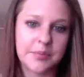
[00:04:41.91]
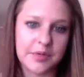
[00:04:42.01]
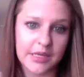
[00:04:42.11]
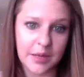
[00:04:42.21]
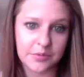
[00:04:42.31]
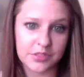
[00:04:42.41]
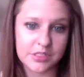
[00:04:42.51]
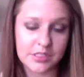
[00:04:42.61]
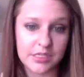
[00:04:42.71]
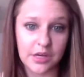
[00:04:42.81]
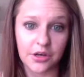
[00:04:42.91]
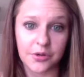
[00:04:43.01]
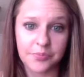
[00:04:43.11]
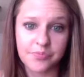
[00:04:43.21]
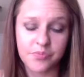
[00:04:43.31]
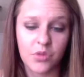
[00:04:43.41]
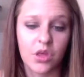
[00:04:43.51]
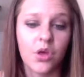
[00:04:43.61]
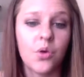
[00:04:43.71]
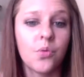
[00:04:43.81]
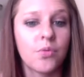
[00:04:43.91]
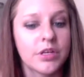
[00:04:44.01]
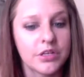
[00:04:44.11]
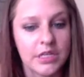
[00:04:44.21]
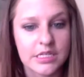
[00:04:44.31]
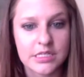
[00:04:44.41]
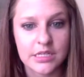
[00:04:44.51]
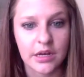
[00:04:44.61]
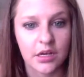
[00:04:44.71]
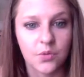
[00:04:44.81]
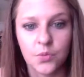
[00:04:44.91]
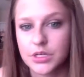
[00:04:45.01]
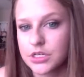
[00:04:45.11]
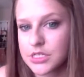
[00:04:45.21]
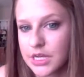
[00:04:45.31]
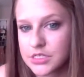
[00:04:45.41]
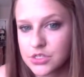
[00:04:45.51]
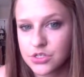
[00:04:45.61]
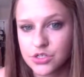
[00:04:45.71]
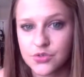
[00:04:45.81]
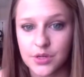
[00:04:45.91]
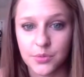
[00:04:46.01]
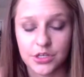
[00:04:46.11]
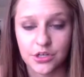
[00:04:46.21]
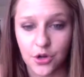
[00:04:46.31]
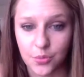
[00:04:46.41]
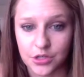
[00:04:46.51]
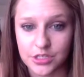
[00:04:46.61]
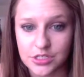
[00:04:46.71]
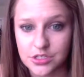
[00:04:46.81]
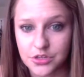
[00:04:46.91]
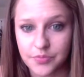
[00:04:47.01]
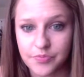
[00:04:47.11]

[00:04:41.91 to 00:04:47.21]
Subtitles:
being able to tell when you need to study, when your tests are due, and when your homework is due.